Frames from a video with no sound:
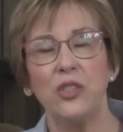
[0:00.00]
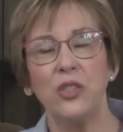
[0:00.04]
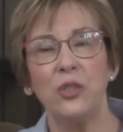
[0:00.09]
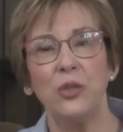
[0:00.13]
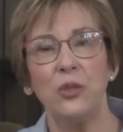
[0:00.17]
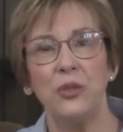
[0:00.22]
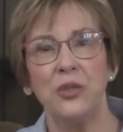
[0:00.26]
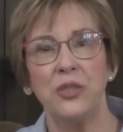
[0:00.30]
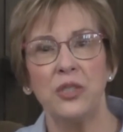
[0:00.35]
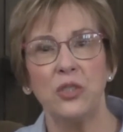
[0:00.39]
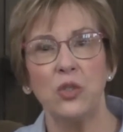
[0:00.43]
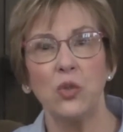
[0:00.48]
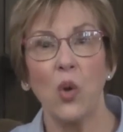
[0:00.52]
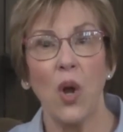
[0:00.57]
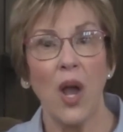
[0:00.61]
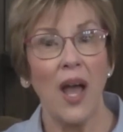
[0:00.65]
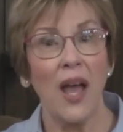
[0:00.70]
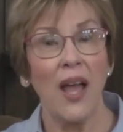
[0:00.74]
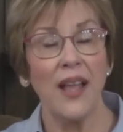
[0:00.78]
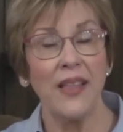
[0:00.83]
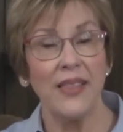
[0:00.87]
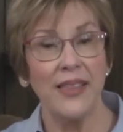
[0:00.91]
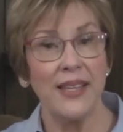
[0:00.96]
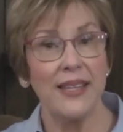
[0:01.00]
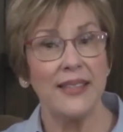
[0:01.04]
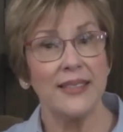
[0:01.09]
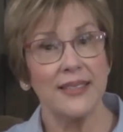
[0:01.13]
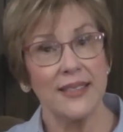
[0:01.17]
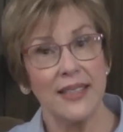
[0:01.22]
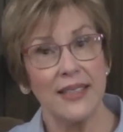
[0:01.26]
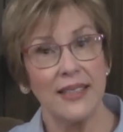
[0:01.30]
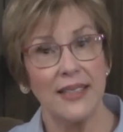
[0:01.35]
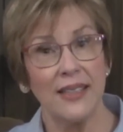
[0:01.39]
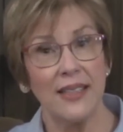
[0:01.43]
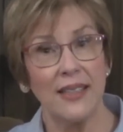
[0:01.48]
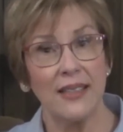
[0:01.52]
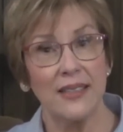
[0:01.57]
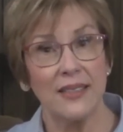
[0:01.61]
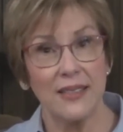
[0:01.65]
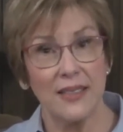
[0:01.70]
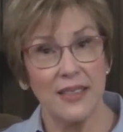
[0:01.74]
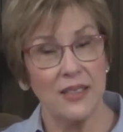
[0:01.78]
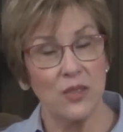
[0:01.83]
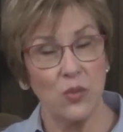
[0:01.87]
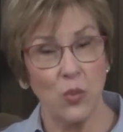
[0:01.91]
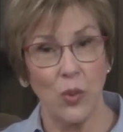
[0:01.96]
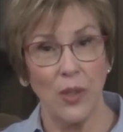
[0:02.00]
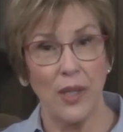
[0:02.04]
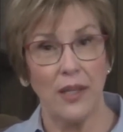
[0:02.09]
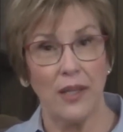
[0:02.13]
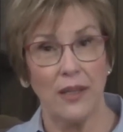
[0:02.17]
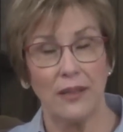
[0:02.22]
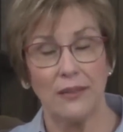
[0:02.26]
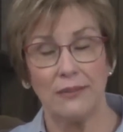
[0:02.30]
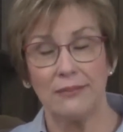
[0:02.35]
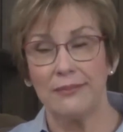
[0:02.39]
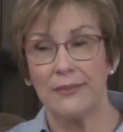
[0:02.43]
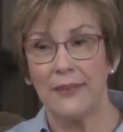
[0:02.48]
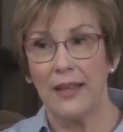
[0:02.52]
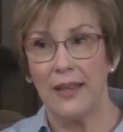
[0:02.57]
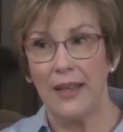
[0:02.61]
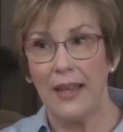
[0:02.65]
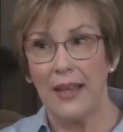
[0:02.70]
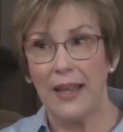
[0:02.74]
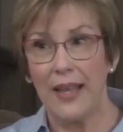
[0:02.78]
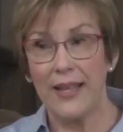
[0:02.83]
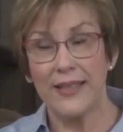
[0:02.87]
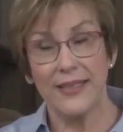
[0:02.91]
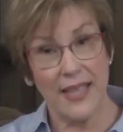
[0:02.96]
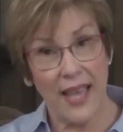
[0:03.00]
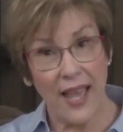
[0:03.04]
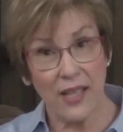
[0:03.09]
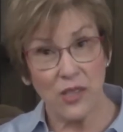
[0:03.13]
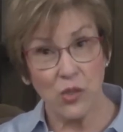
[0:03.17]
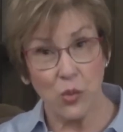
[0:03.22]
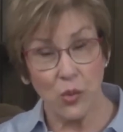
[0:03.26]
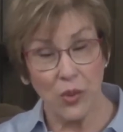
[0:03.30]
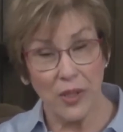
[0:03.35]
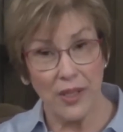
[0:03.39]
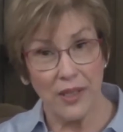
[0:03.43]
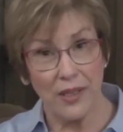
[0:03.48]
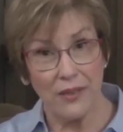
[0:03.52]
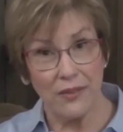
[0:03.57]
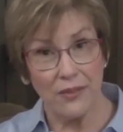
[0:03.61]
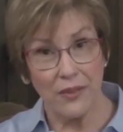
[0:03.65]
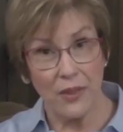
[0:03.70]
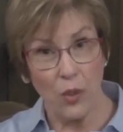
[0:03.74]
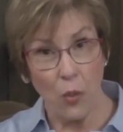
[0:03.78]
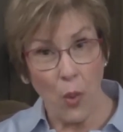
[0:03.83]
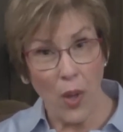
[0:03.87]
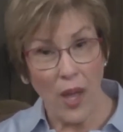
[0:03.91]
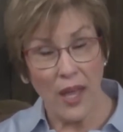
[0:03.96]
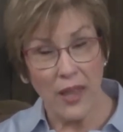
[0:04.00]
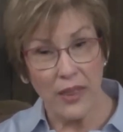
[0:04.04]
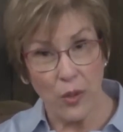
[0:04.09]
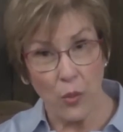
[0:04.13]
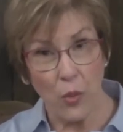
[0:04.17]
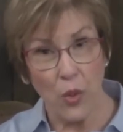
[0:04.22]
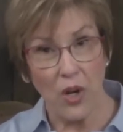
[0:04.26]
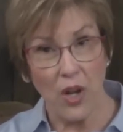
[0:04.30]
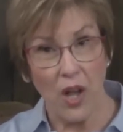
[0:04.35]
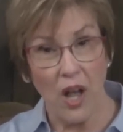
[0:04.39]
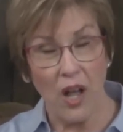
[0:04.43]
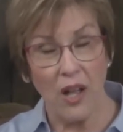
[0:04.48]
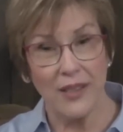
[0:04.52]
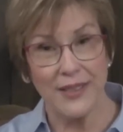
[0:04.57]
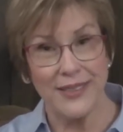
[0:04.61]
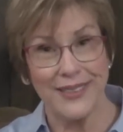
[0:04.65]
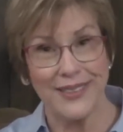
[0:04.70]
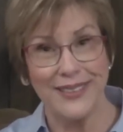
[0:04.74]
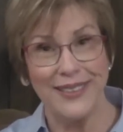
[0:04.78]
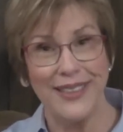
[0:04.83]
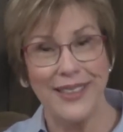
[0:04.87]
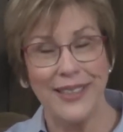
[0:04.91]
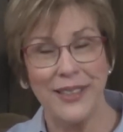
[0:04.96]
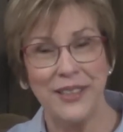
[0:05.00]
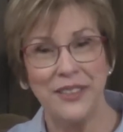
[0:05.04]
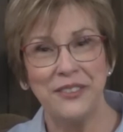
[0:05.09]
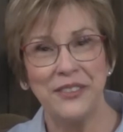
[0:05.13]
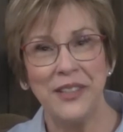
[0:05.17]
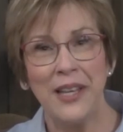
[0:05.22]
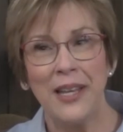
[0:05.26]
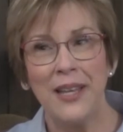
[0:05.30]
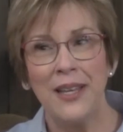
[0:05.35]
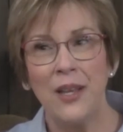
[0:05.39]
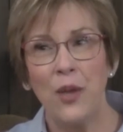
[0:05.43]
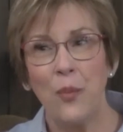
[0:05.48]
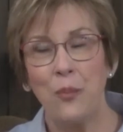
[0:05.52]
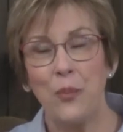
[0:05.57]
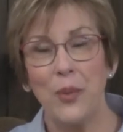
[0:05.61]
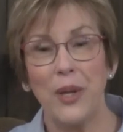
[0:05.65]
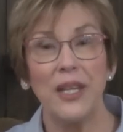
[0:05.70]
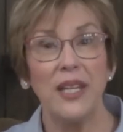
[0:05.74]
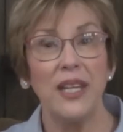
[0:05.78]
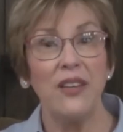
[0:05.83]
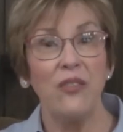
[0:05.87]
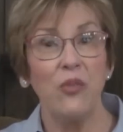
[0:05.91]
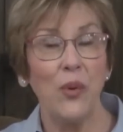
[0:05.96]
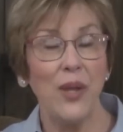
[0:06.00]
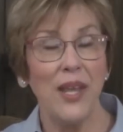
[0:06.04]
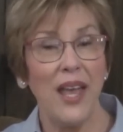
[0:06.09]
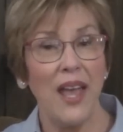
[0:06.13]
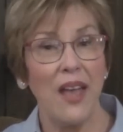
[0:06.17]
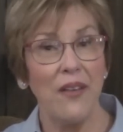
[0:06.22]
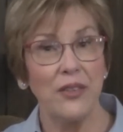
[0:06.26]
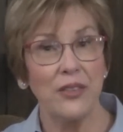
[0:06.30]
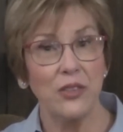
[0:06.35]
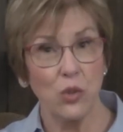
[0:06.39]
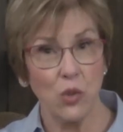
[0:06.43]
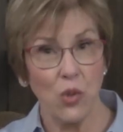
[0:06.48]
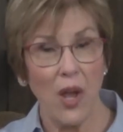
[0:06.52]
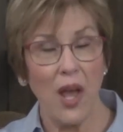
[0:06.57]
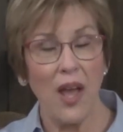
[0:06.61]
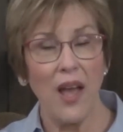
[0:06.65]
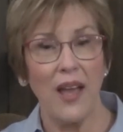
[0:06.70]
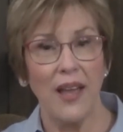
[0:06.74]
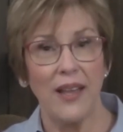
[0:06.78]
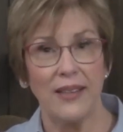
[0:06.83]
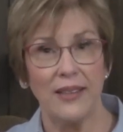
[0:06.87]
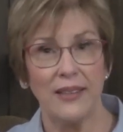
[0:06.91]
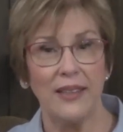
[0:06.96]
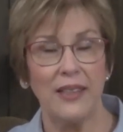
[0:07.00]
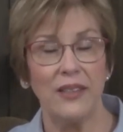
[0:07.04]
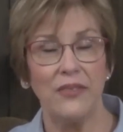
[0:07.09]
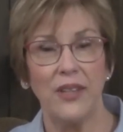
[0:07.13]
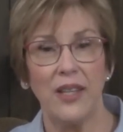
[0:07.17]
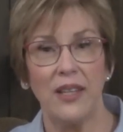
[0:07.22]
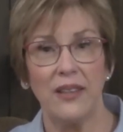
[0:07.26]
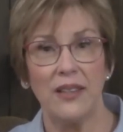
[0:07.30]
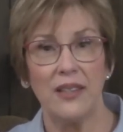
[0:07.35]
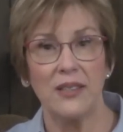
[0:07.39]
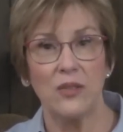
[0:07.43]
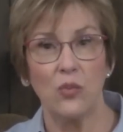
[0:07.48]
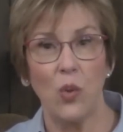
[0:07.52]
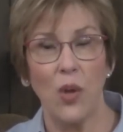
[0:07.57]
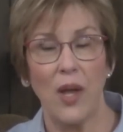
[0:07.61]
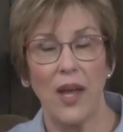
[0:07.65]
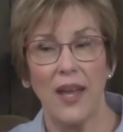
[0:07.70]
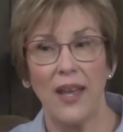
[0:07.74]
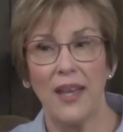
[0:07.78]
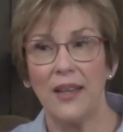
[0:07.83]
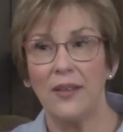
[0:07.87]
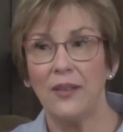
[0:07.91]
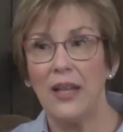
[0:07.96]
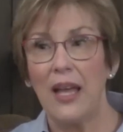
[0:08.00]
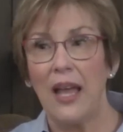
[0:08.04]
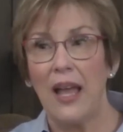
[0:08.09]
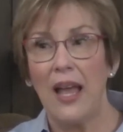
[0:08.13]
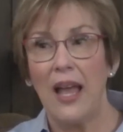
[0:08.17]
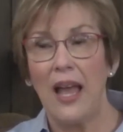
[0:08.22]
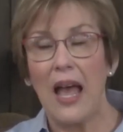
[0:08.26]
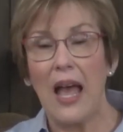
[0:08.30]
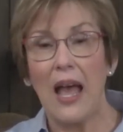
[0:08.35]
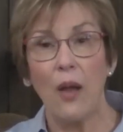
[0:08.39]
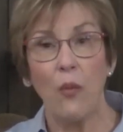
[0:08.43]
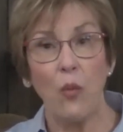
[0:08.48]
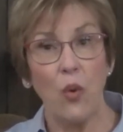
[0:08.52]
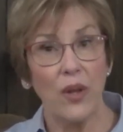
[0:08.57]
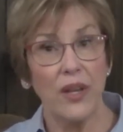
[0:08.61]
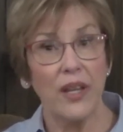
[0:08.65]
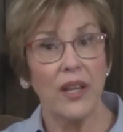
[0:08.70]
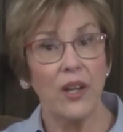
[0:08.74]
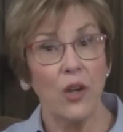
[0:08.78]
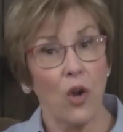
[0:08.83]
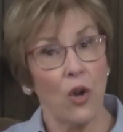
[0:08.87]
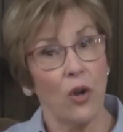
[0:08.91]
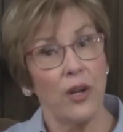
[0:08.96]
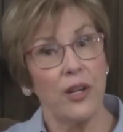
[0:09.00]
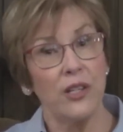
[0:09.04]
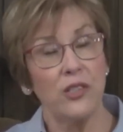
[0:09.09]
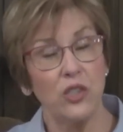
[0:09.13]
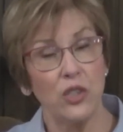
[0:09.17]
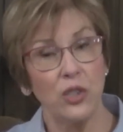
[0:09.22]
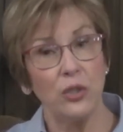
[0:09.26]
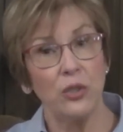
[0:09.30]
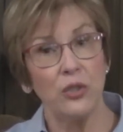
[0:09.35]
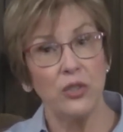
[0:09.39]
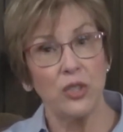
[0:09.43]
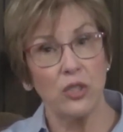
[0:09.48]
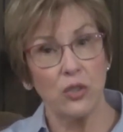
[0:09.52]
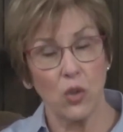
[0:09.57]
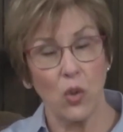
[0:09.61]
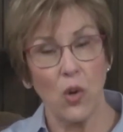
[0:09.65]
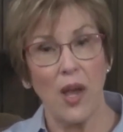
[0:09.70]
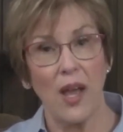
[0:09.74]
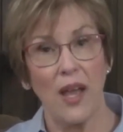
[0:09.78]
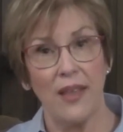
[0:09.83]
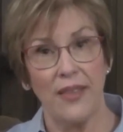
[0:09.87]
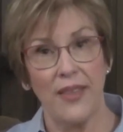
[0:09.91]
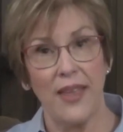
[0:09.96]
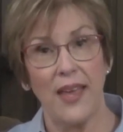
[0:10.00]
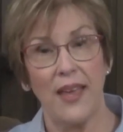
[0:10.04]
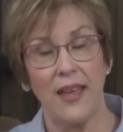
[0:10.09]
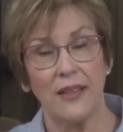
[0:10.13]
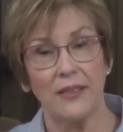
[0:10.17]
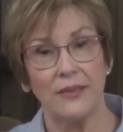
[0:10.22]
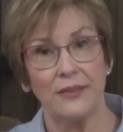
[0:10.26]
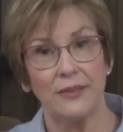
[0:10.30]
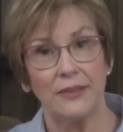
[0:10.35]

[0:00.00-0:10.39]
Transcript: you to try these things this week. It's actually the way that we're called to live. But if we haven't tried living this way, I want to encourage you to try that